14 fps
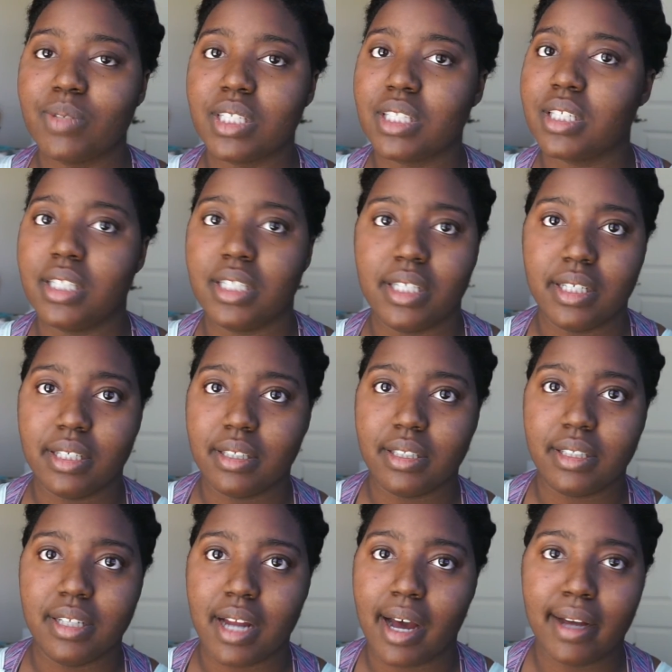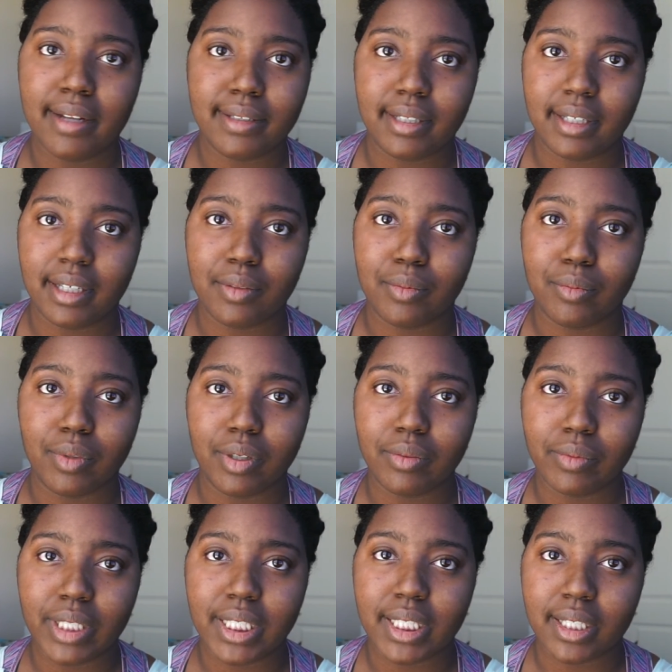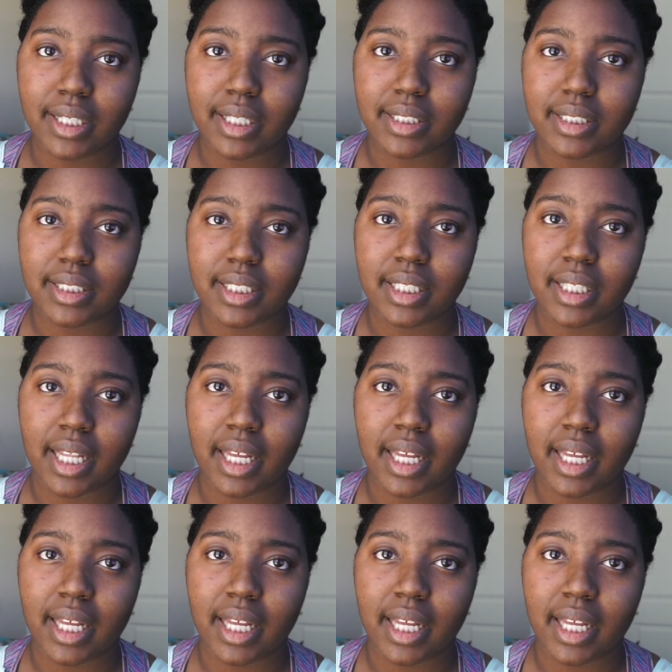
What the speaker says: which did not take 1 week in Austin,